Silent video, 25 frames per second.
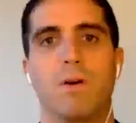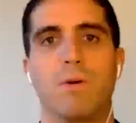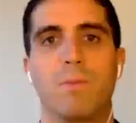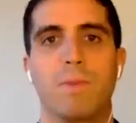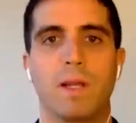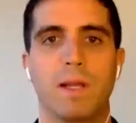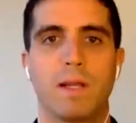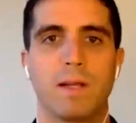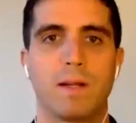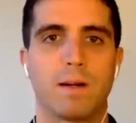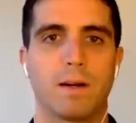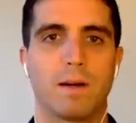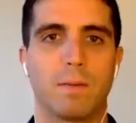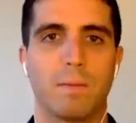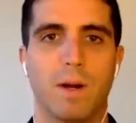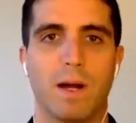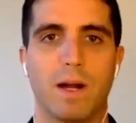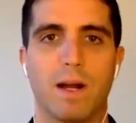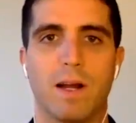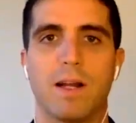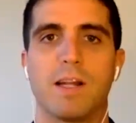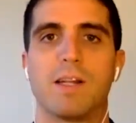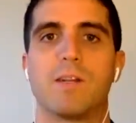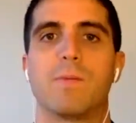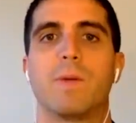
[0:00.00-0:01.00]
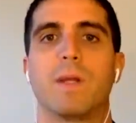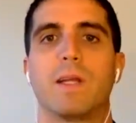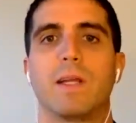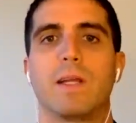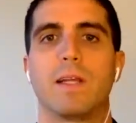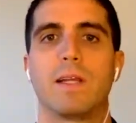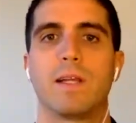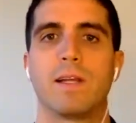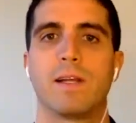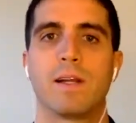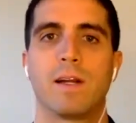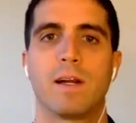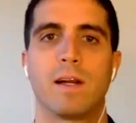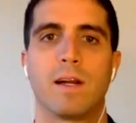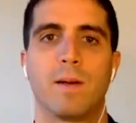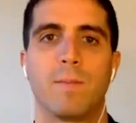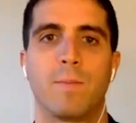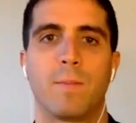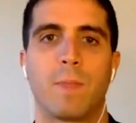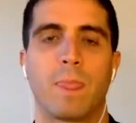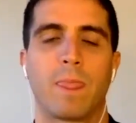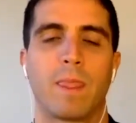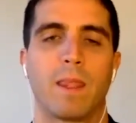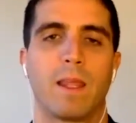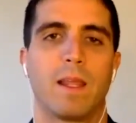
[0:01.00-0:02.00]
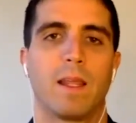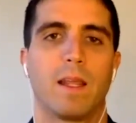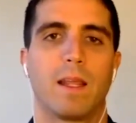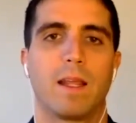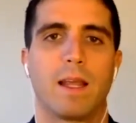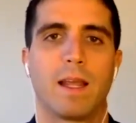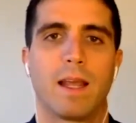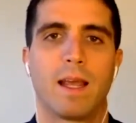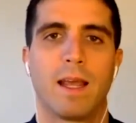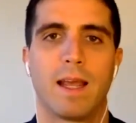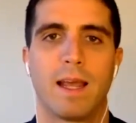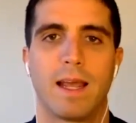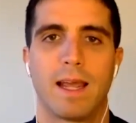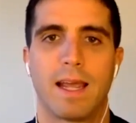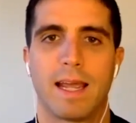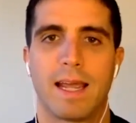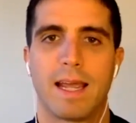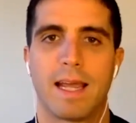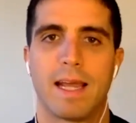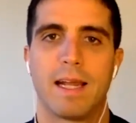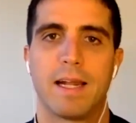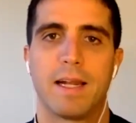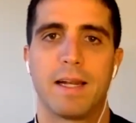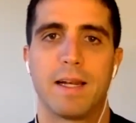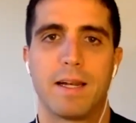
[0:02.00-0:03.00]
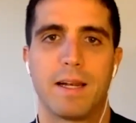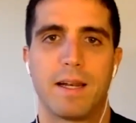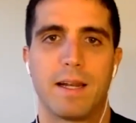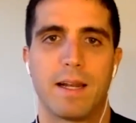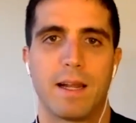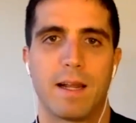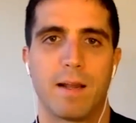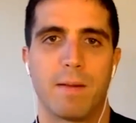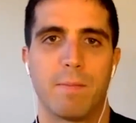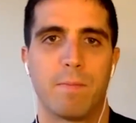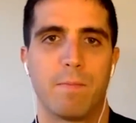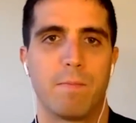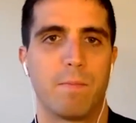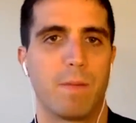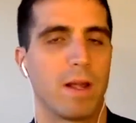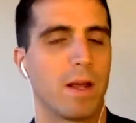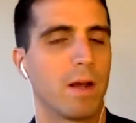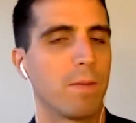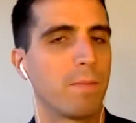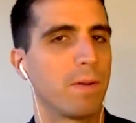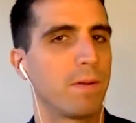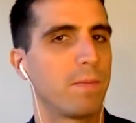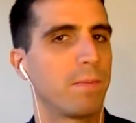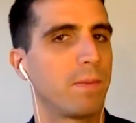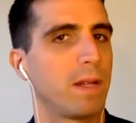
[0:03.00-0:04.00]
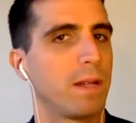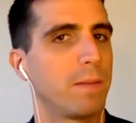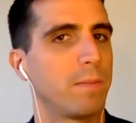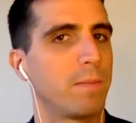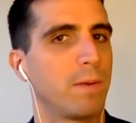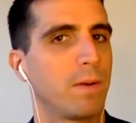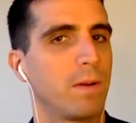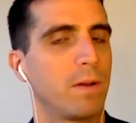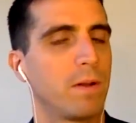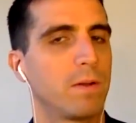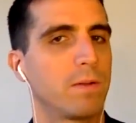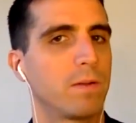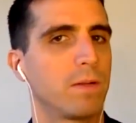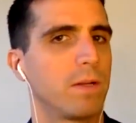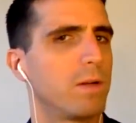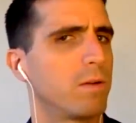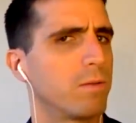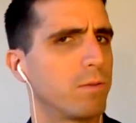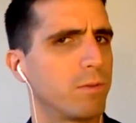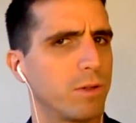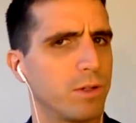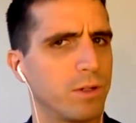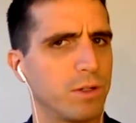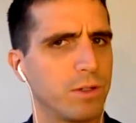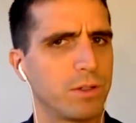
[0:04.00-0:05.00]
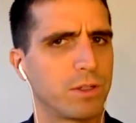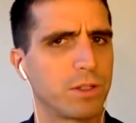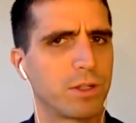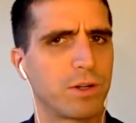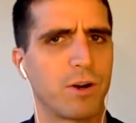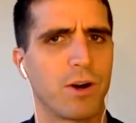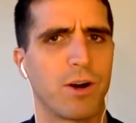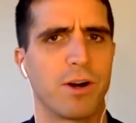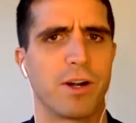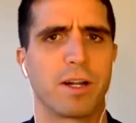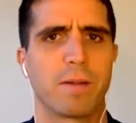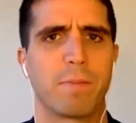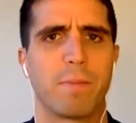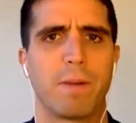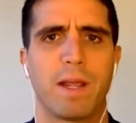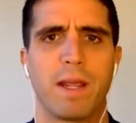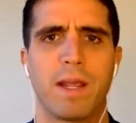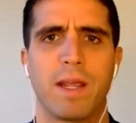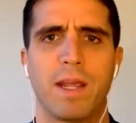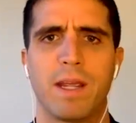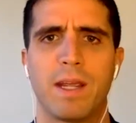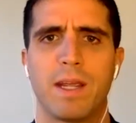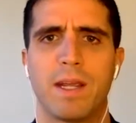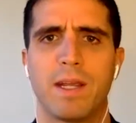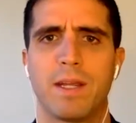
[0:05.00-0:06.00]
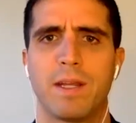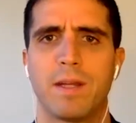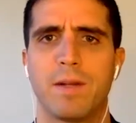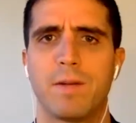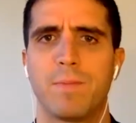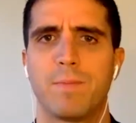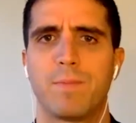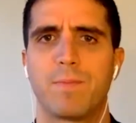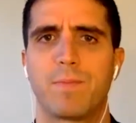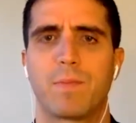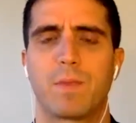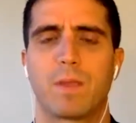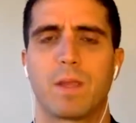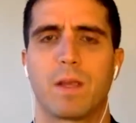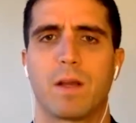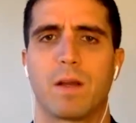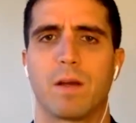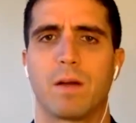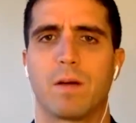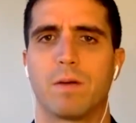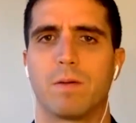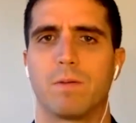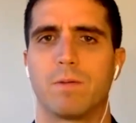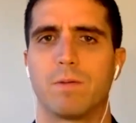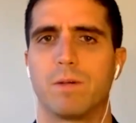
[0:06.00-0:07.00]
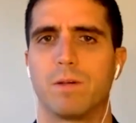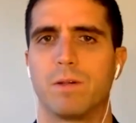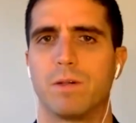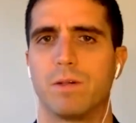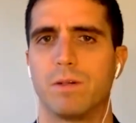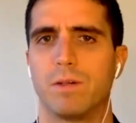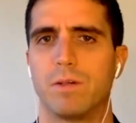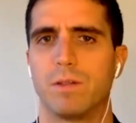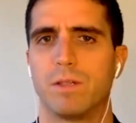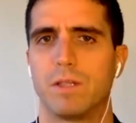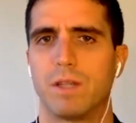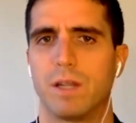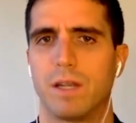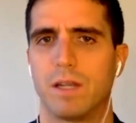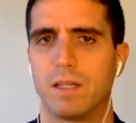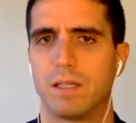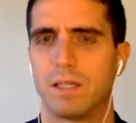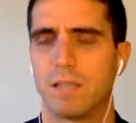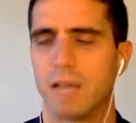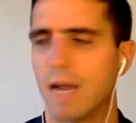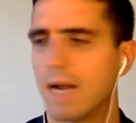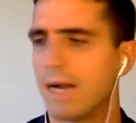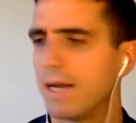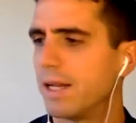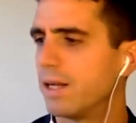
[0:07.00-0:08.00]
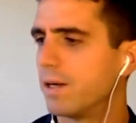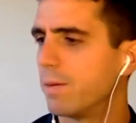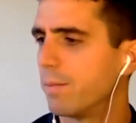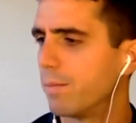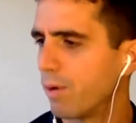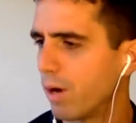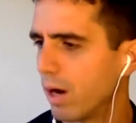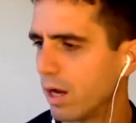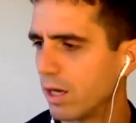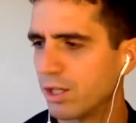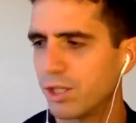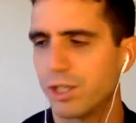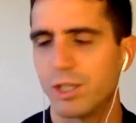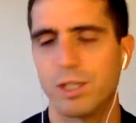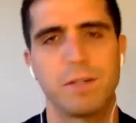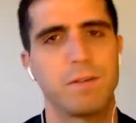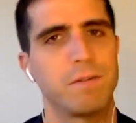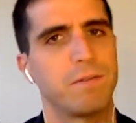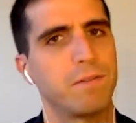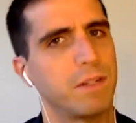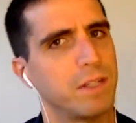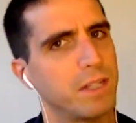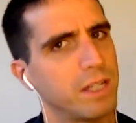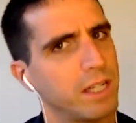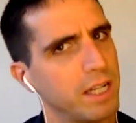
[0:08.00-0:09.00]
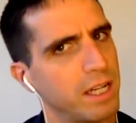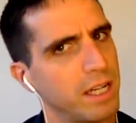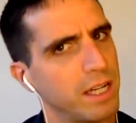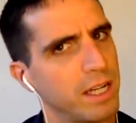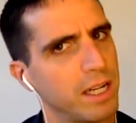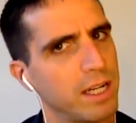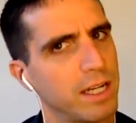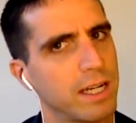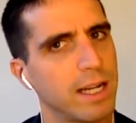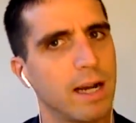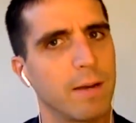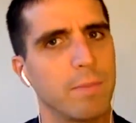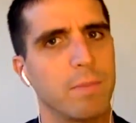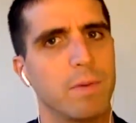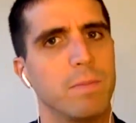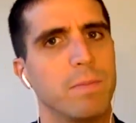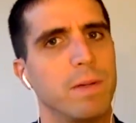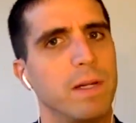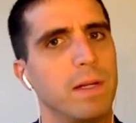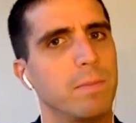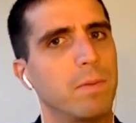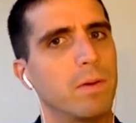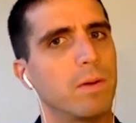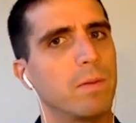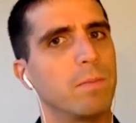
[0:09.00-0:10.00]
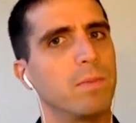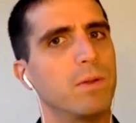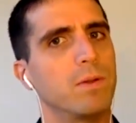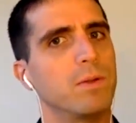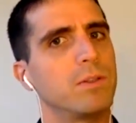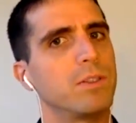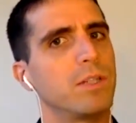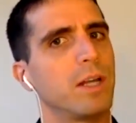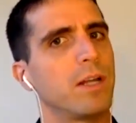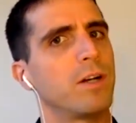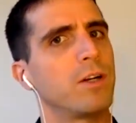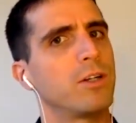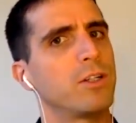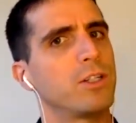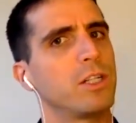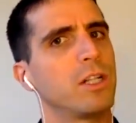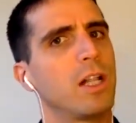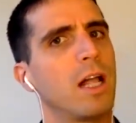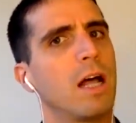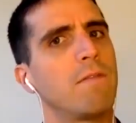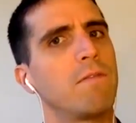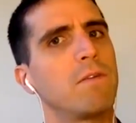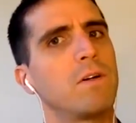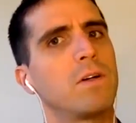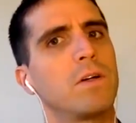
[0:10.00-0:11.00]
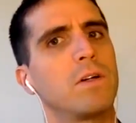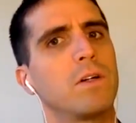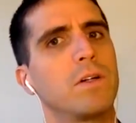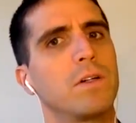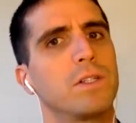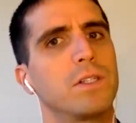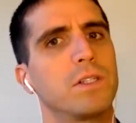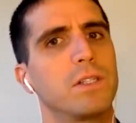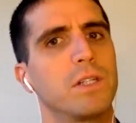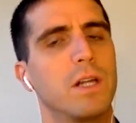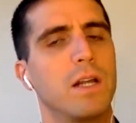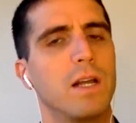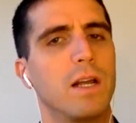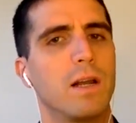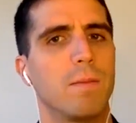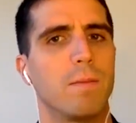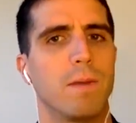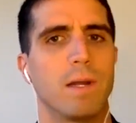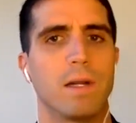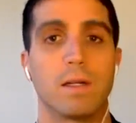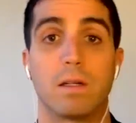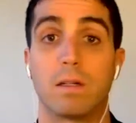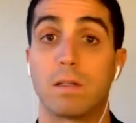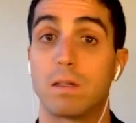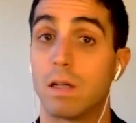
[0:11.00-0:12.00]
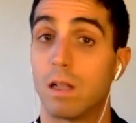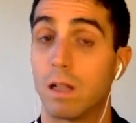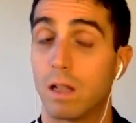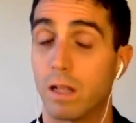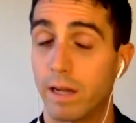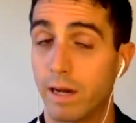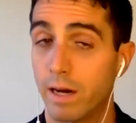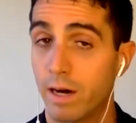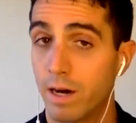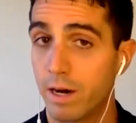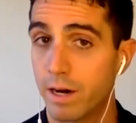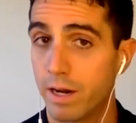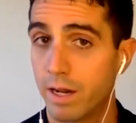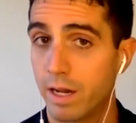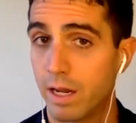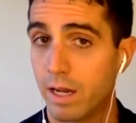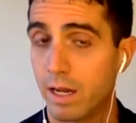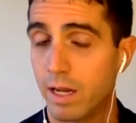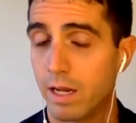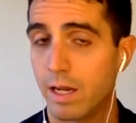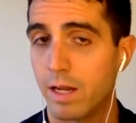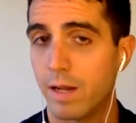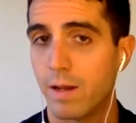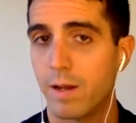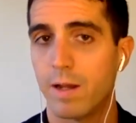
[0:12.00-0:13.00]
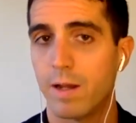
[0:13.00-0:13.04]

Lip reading: me or behind me here. Yeah, and I'm helping people reduce chronic pain, reduce anxiety, depression, fatigue, helping people boost energy levels, mental clarity,